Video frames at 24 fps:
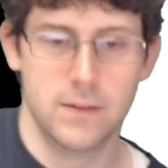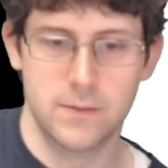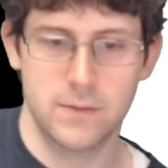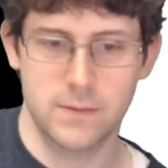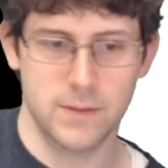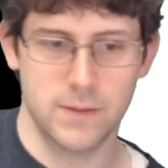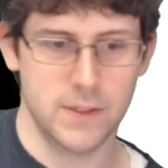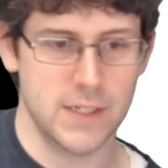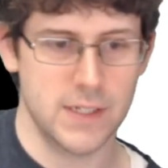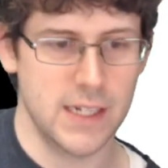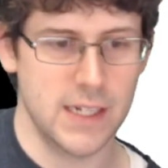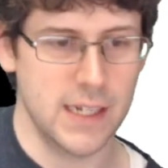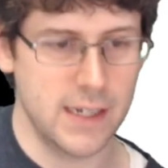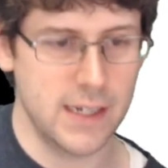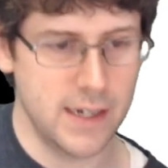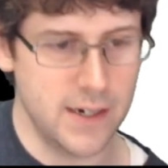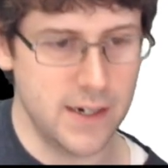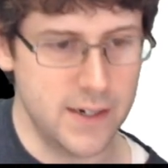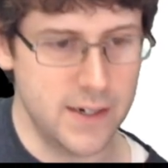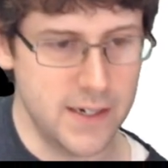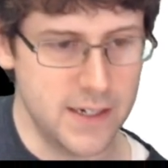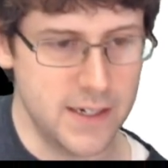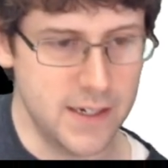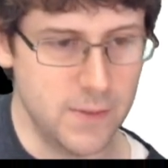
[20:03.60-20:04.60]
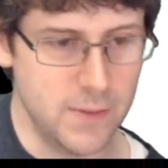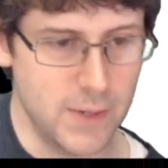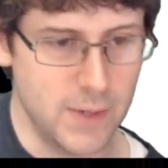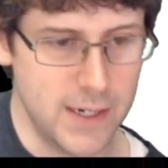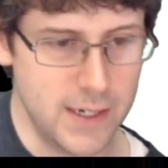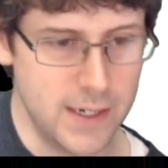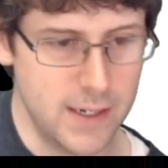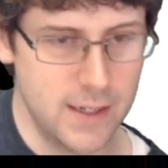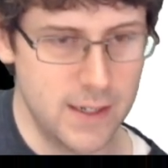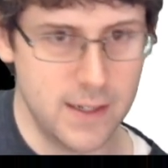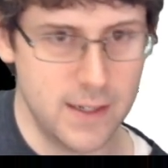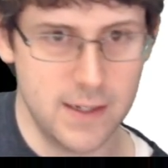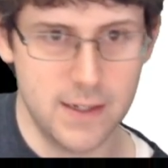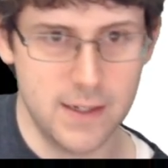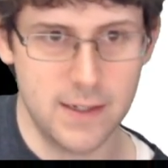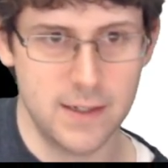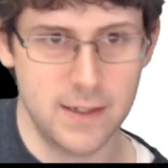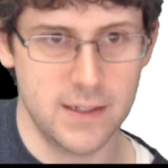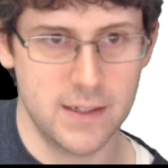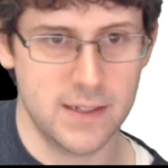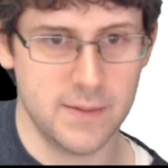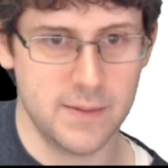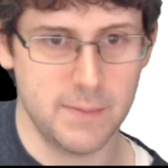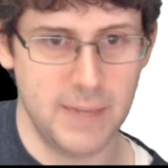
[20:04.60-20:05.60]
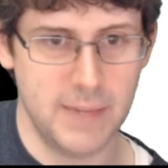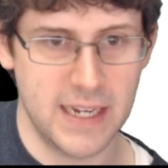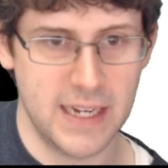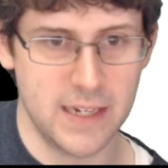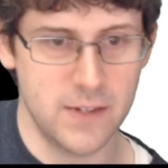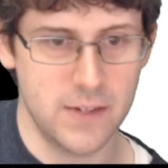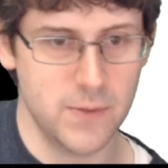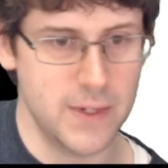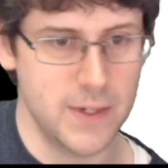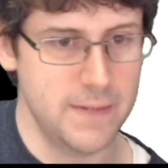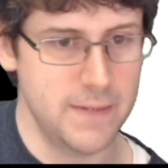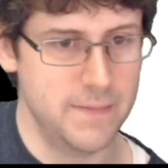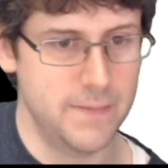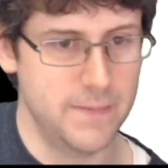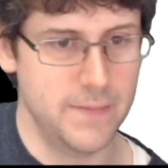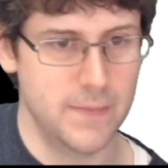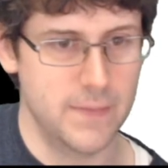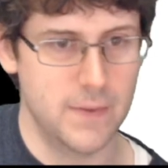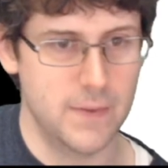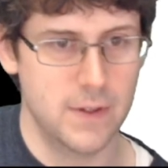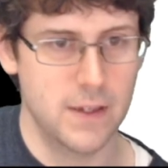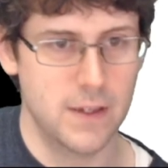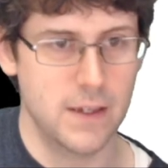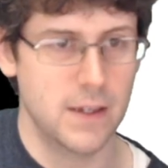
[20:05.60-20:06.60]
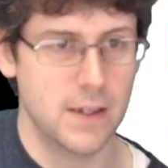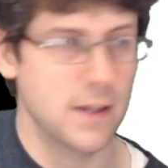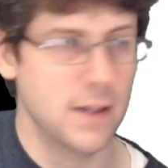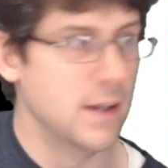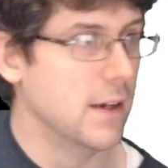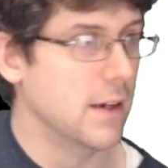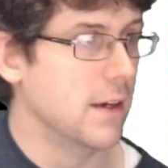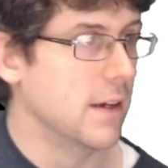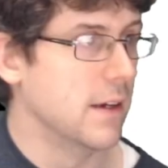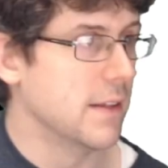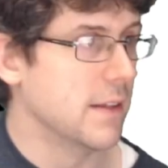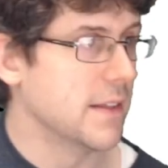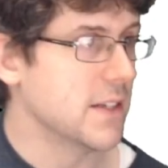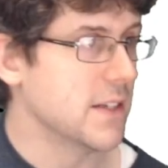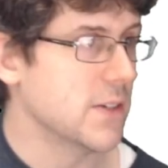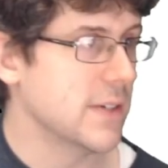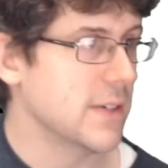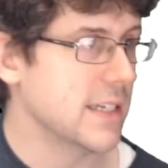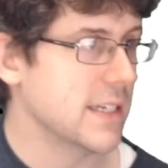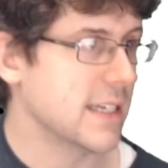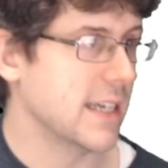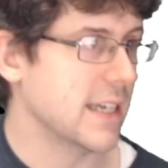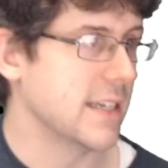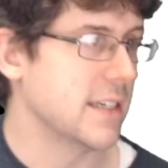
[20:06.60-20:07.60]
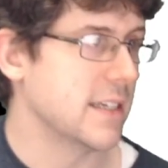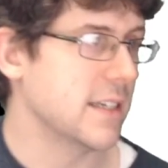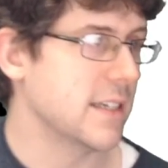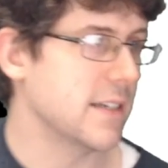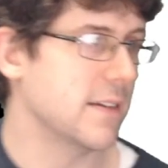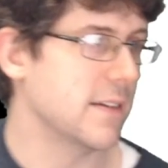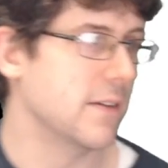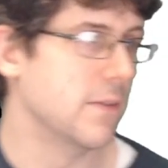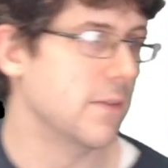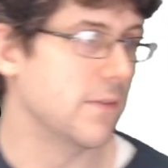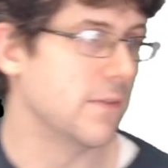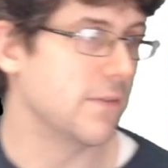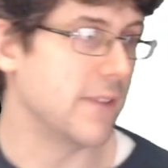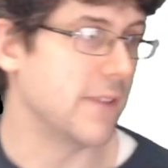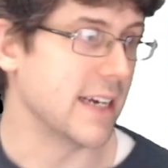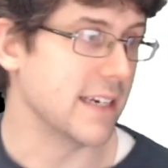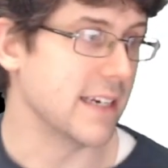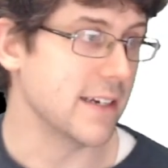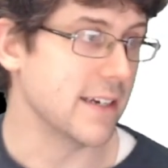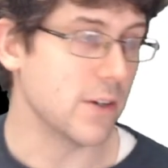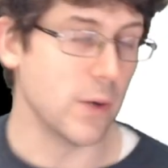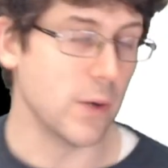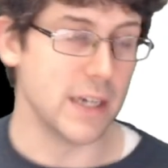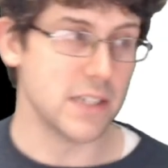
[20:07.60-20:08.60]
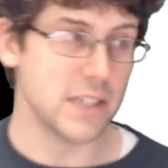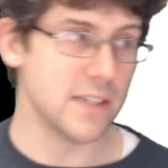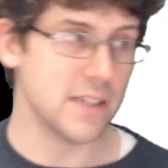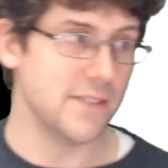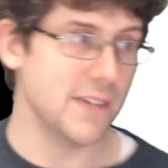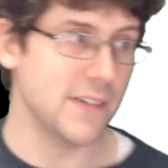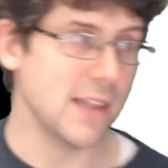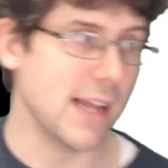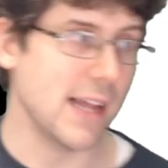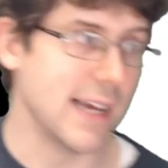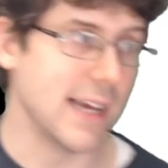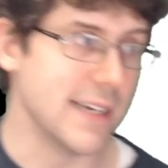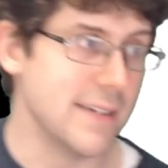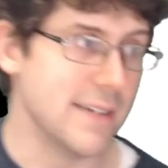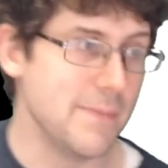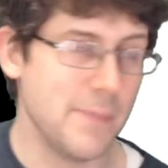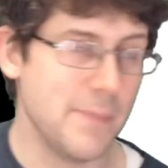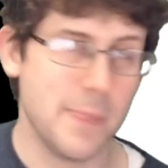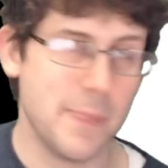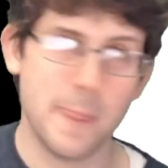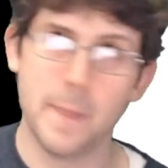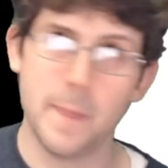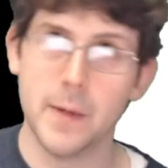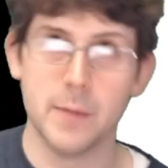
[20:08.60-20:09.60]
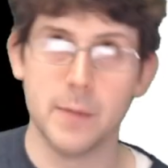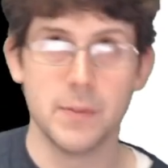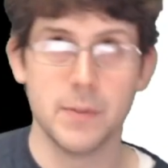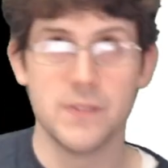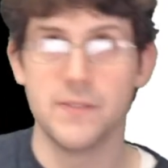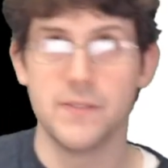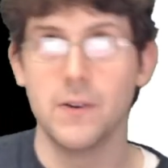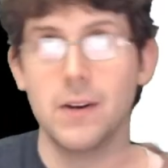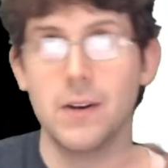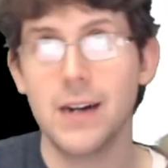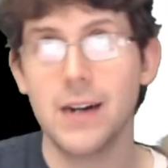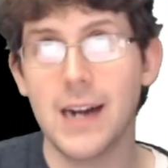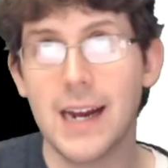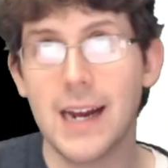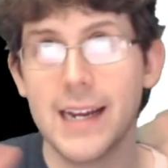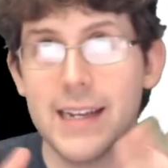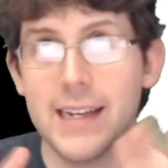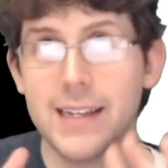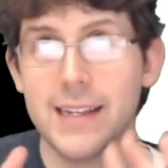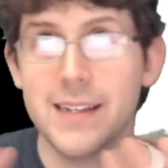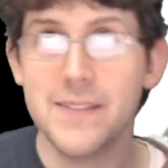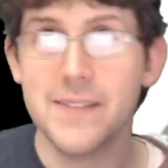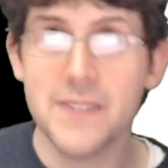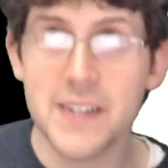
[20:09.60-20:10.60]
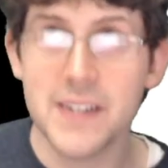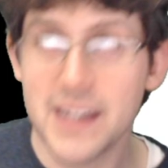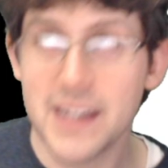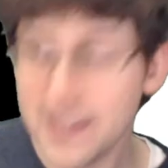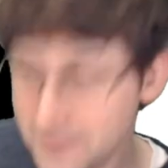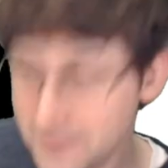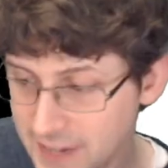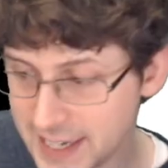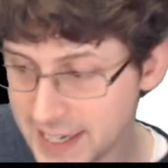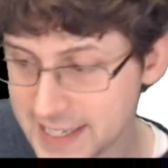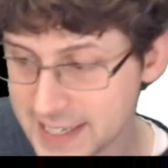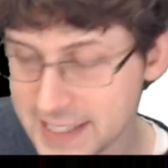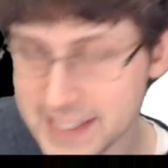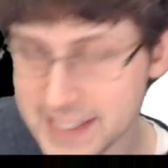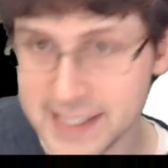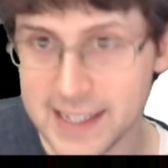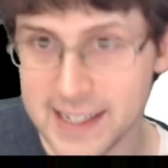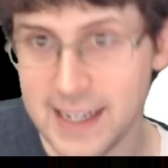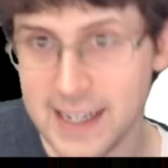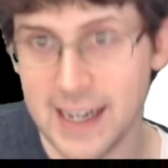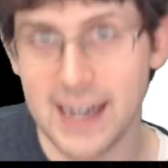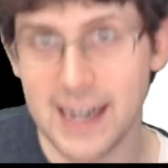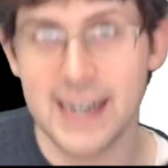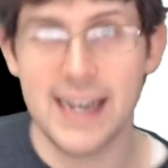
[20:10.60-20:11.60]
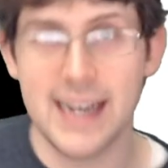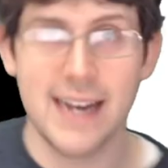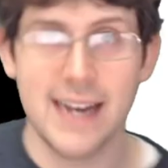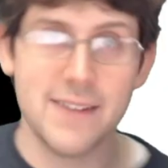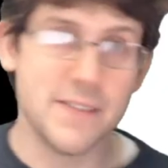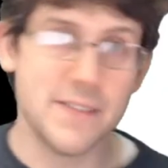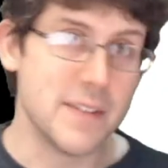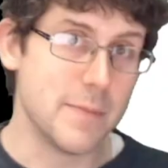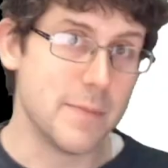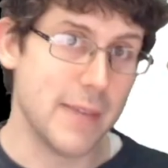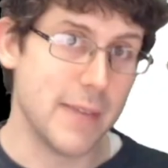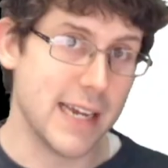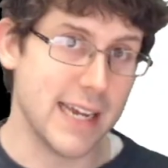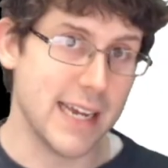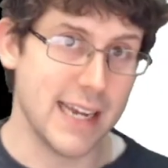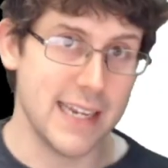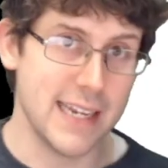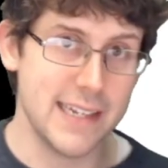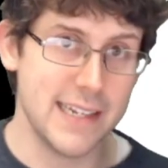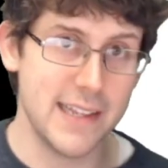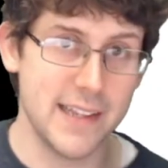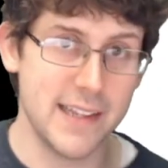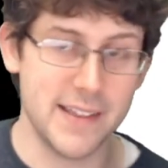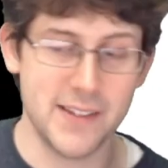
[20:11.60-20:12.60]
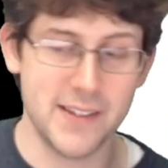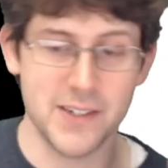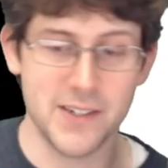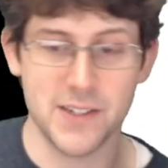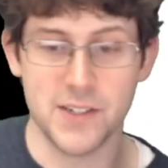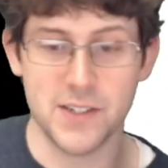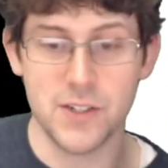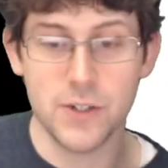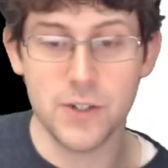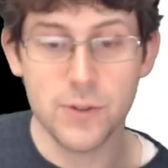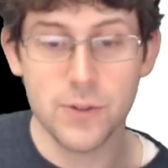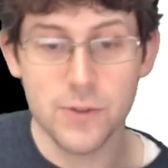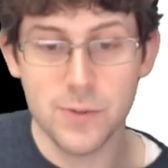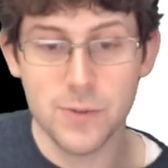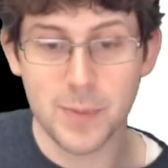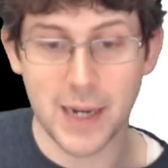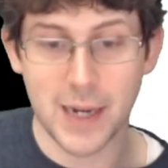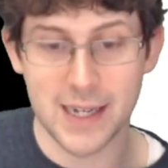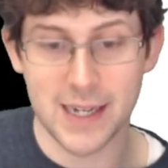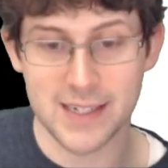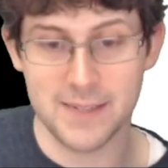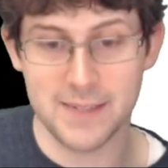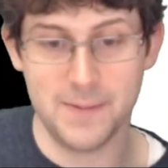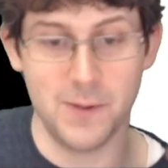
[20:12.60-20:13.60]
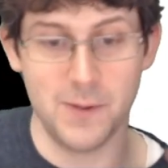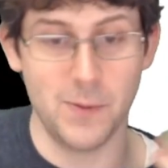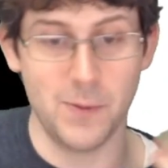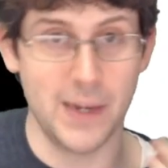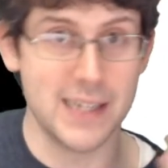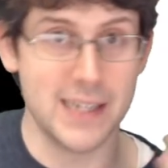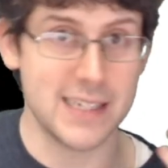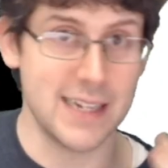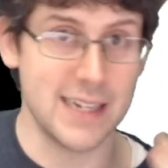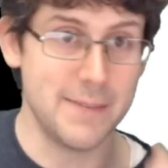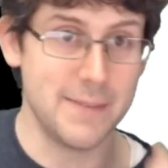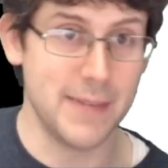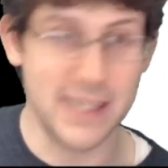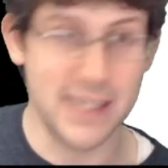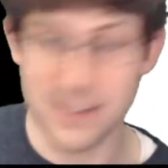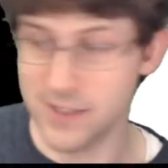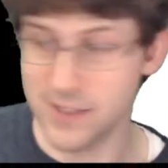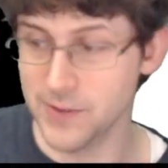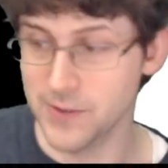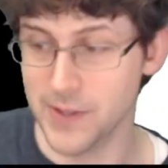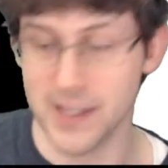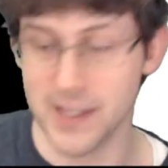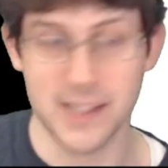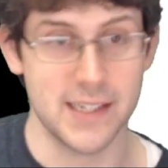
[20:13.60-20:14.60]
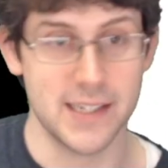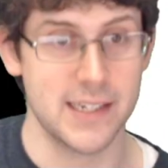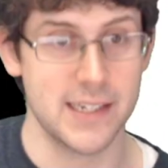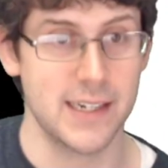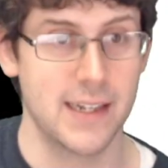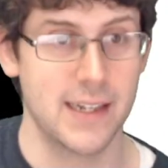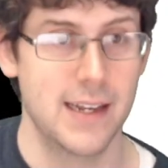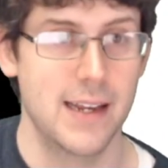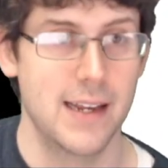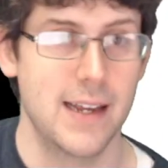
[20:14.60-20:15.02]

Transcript: Looks like I already did one. Let's make a new one. This one says, find an equation of a line. Before I even advance, I have in my head that there's two possible ways I might do this.